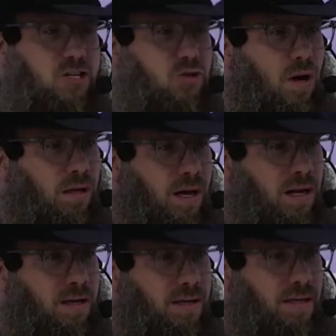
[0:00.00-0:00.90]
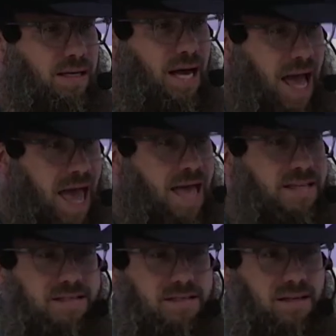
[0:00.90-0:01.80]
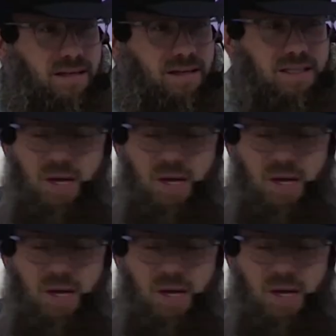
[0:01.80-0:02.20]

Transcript: to Allah has the